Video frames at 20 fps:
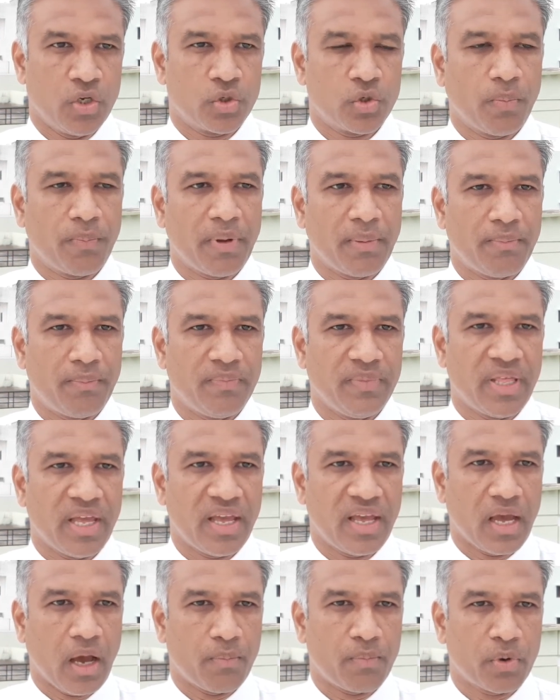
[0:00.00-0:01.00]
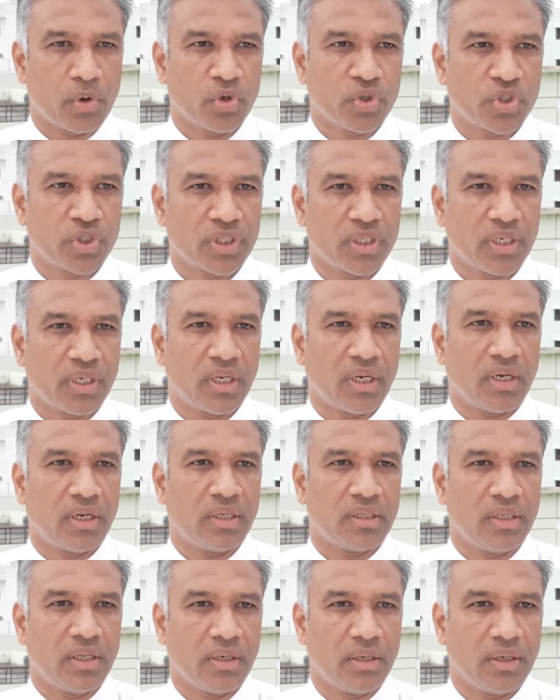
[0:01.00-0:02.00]
So they approach
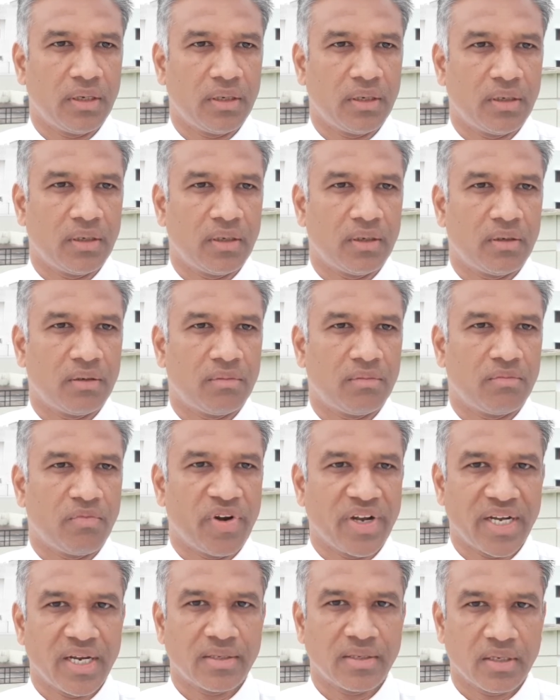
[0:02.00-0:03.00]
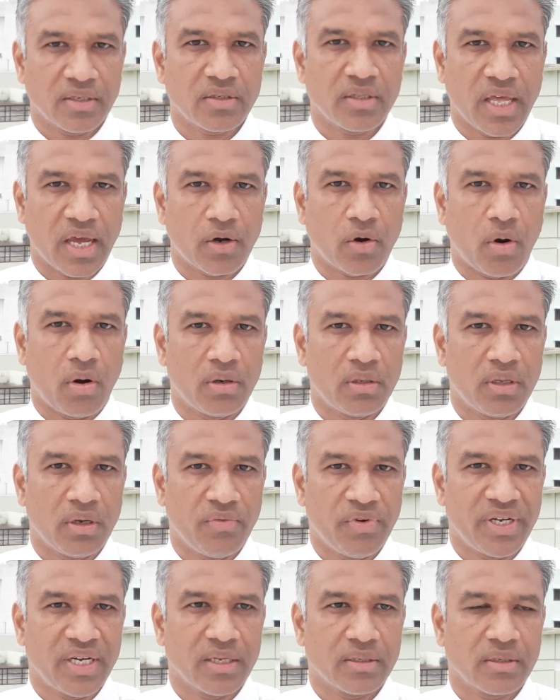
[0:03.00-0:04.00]
the witnesses, they are called
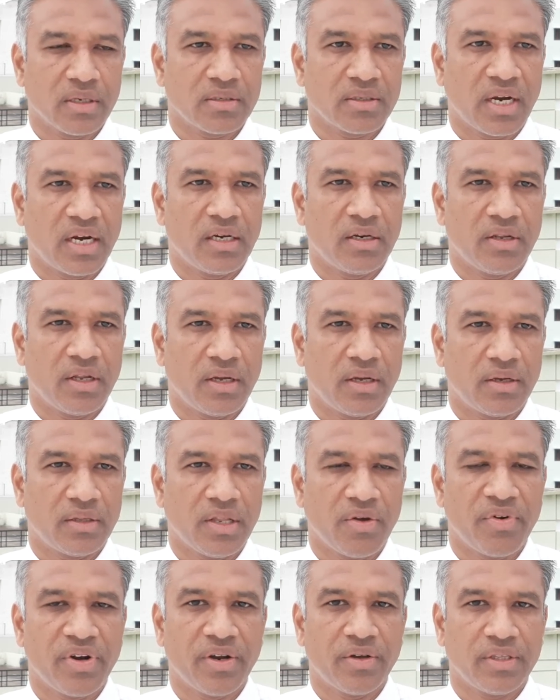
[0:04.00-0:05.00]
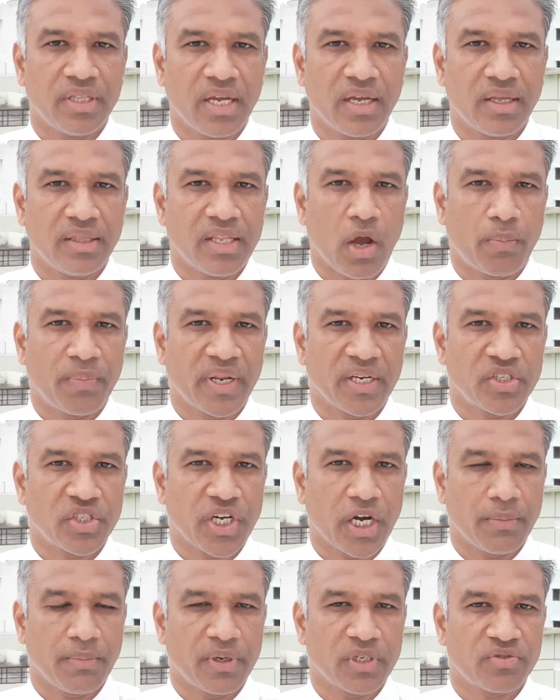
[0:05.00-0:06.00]
the witnesses, and they obtain
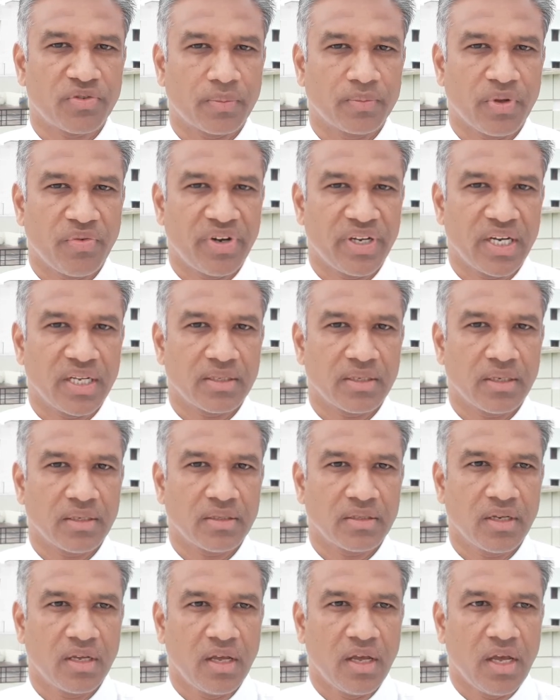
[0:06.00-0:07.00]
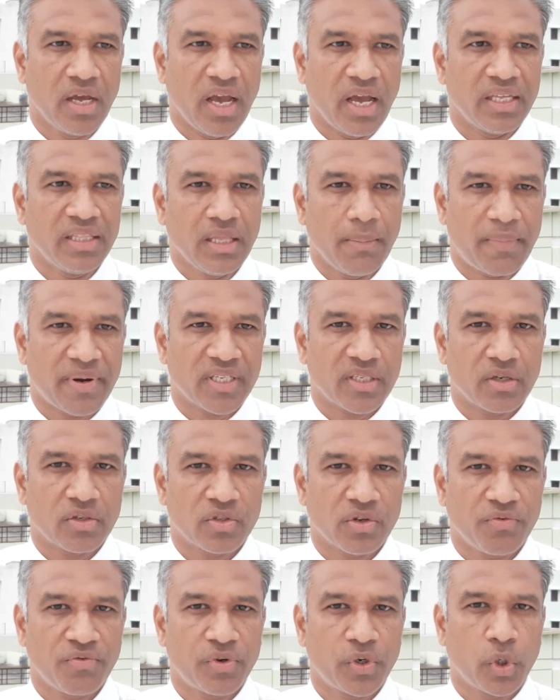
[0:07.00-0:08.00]
statements from the witnesses in the
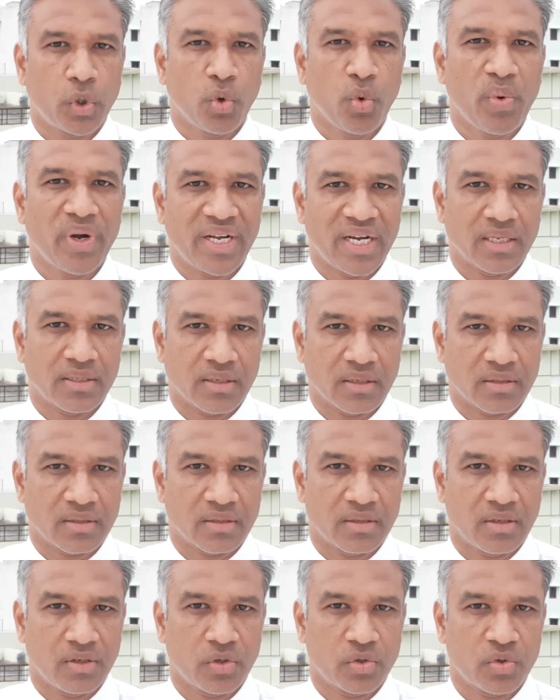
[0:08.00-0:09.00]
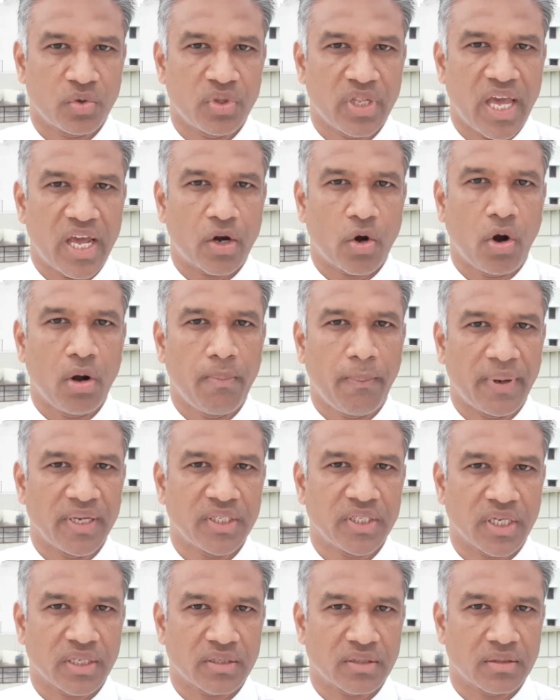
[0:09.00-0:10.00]
presence of two witnesses. So they are called
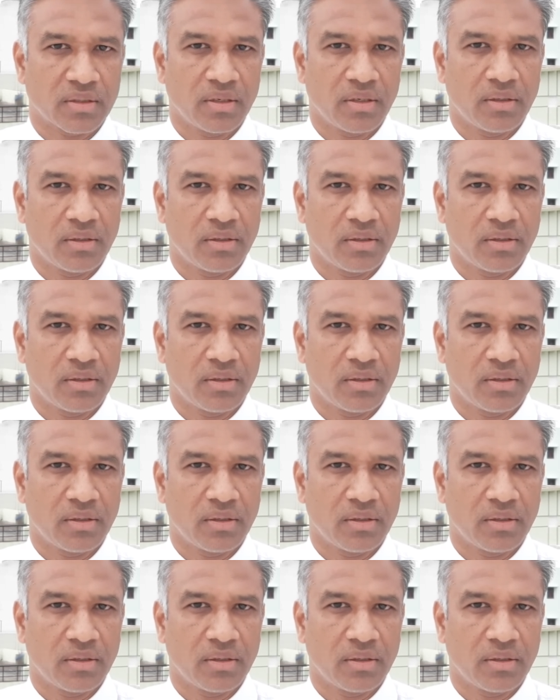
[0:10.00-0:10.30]
panchas.